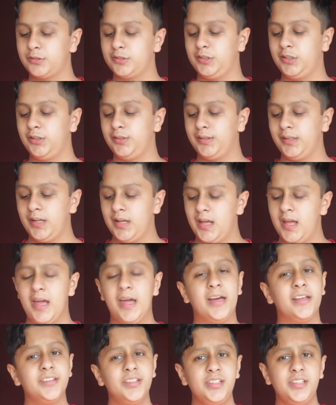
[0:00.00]
She
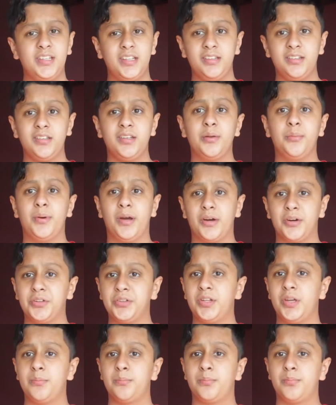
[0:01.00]
has a decent amount of
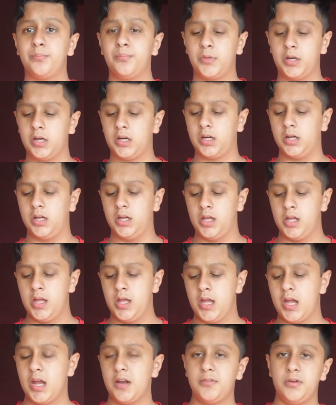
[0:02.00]
them
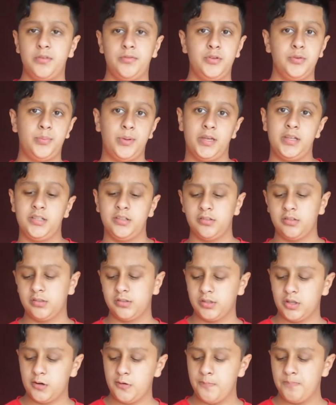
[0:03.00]
every few pages or
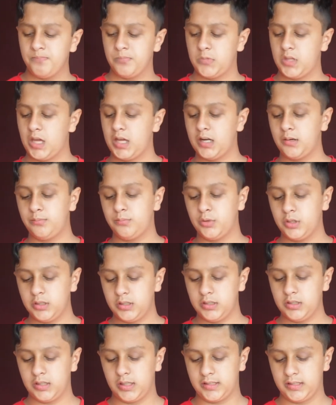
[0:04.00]
so, and I'm
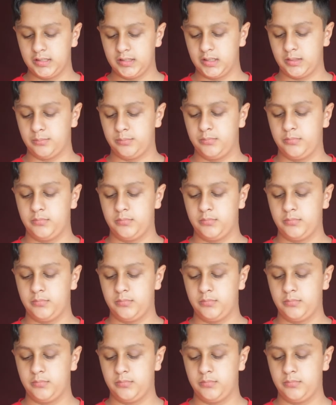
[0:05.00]
really liking them.